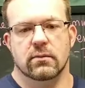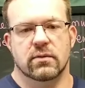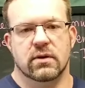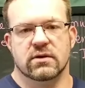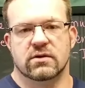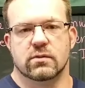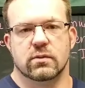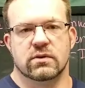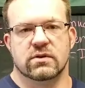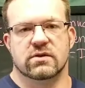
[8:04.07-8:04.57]

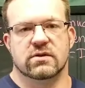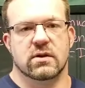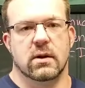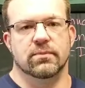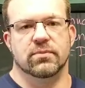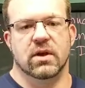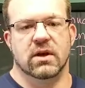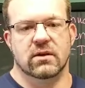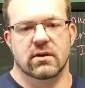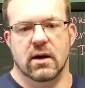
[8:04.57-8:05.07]
This was
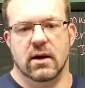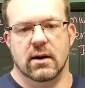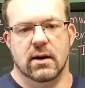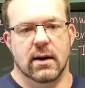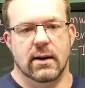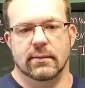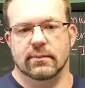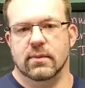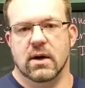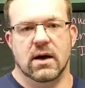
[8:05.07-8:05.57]
something that
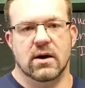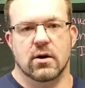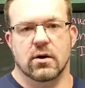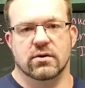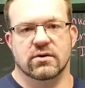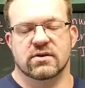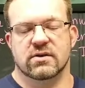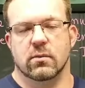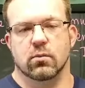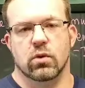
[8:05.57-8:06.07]
I
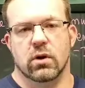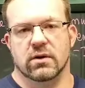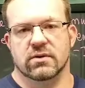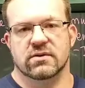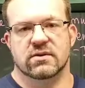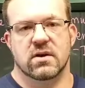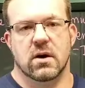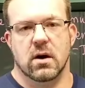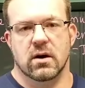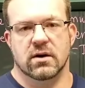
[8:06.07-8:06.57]
heard someone
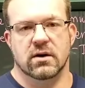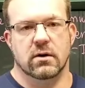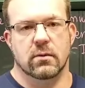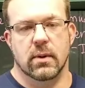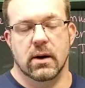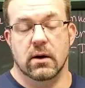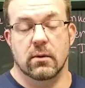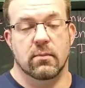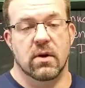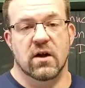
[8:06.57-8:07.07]
else talking
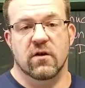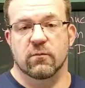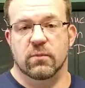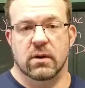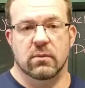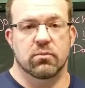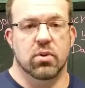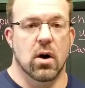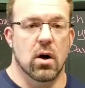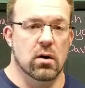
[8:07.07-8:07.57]
about. It may have
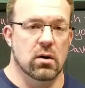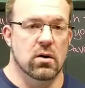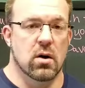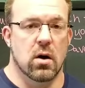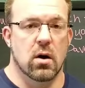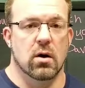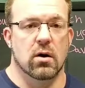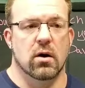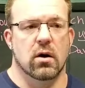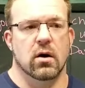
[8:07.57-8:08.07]
been Paul
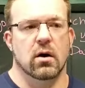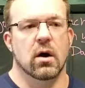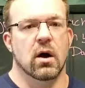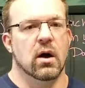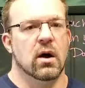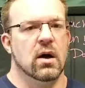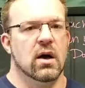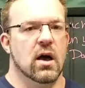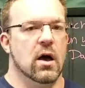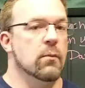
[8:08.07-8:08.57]
Carter.
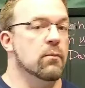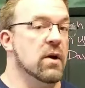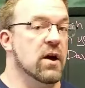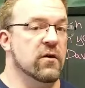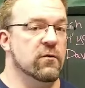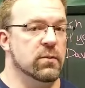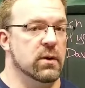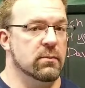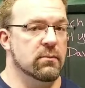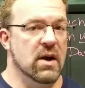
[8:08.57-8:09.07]
It may
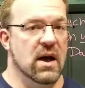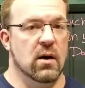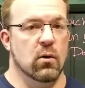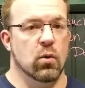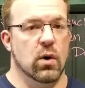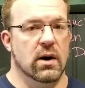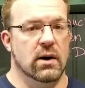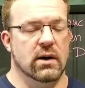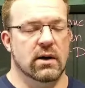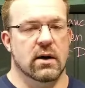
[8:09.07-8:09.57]
have been Matt
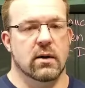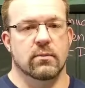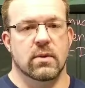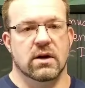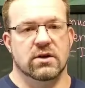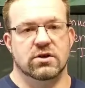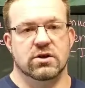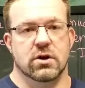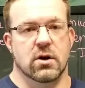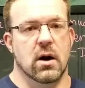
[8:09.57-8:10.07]
Wenning. I'm
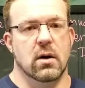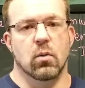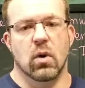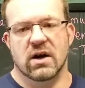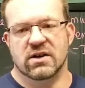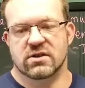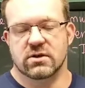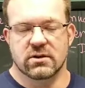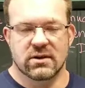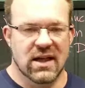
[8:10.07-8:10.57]
not sure. I
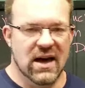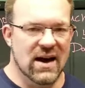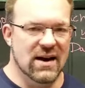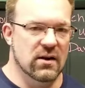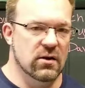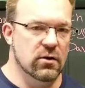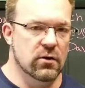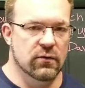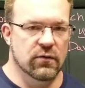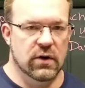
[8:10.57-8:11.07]
watch a lot
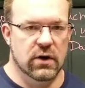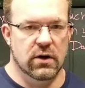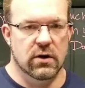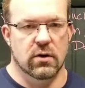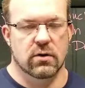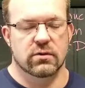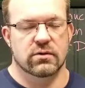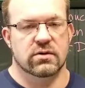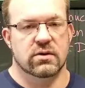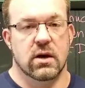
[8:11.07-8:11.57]
of their
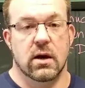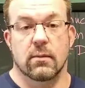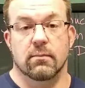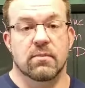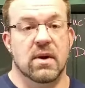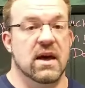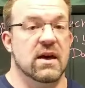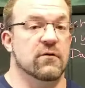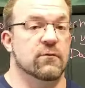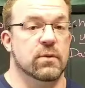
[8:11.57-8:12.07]
videos. It
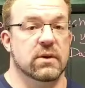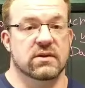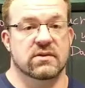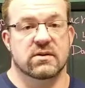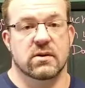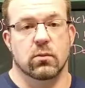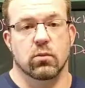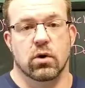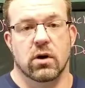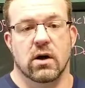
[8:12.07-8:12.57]
may have been
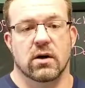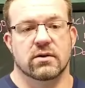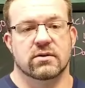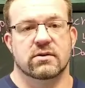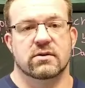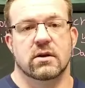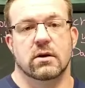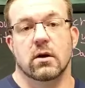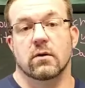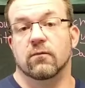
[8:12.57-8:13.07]
someone
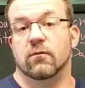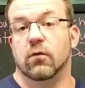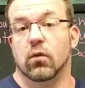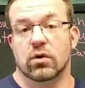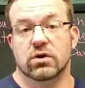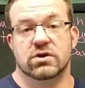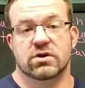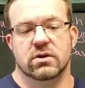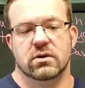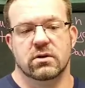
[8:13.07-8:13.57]
else, and
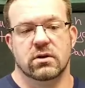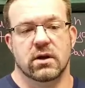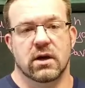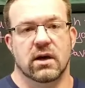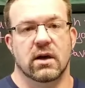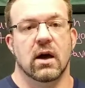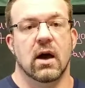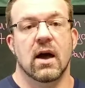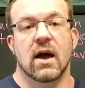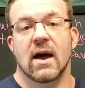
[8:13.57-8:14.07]

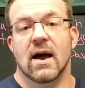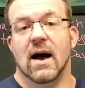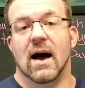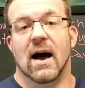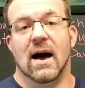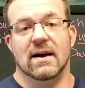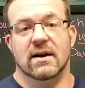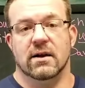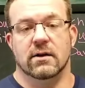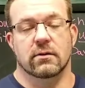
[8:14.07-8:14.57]
unfortunately,
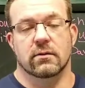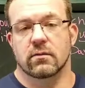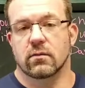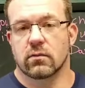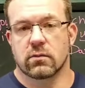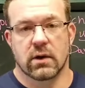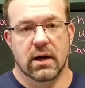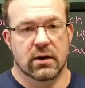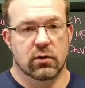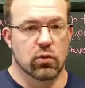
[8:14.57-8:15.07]
I
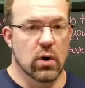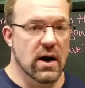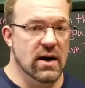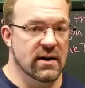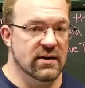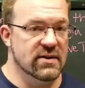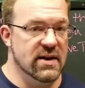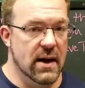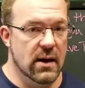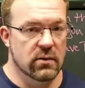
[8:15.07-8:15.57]
didn't, like, write
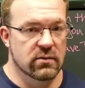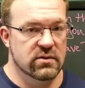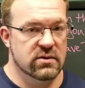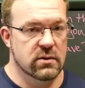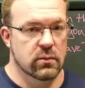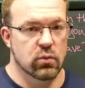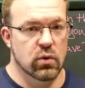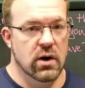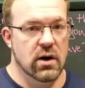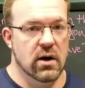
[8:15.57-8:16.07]
it down
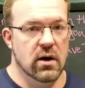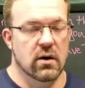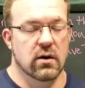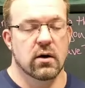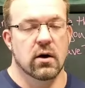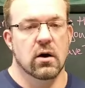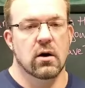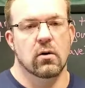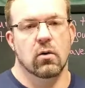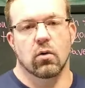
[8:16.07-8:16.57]

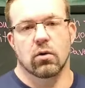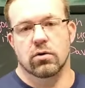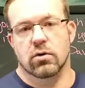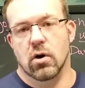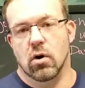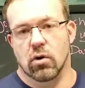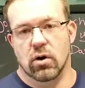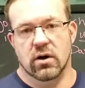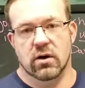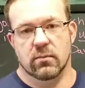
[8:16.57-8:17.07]
somewhere or
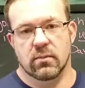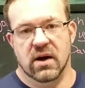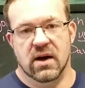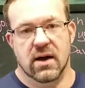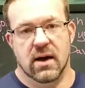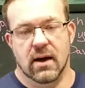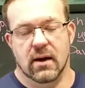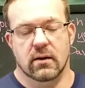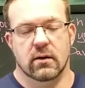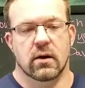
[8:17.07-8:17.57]
note it in my
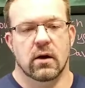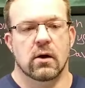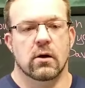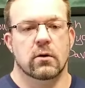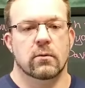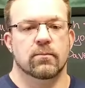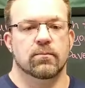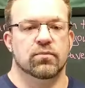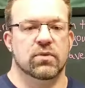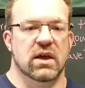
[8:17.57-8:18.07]
head.
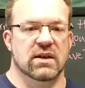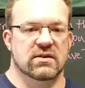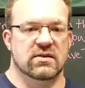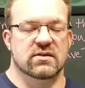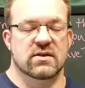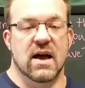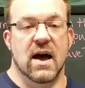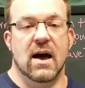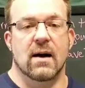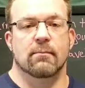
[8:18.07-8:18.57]
It's
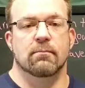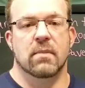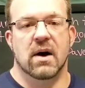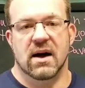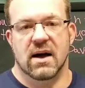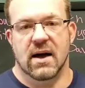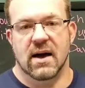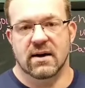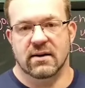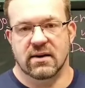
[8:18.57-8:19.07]
not
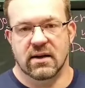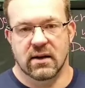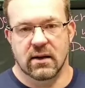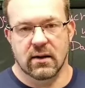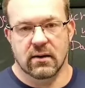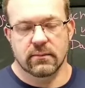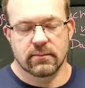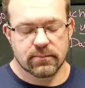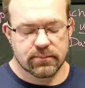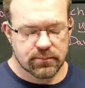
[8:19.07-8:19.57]
my
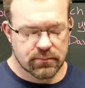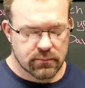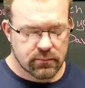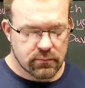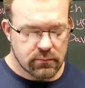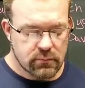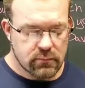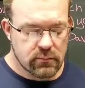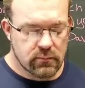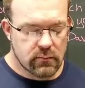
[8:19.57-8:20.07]
idea,
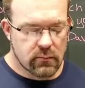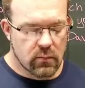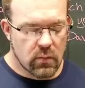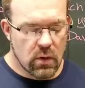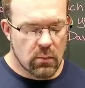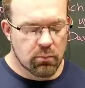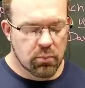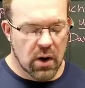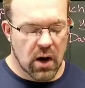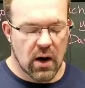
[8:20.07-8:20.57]

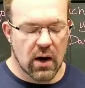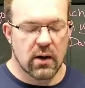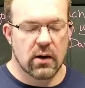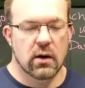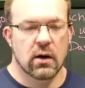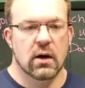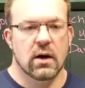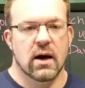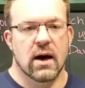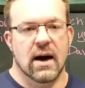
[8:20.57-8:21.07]

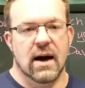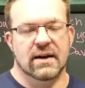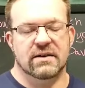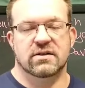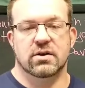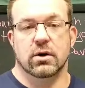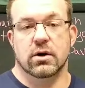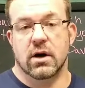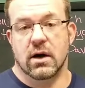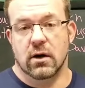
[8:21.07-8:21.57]
but I
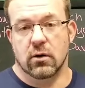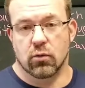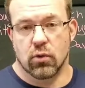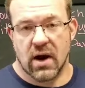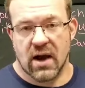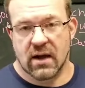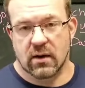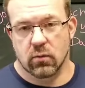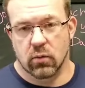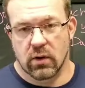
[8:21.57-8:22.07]
took it and
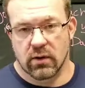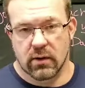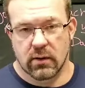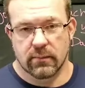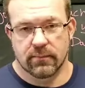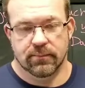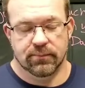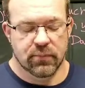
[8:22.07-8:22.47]
ran with it.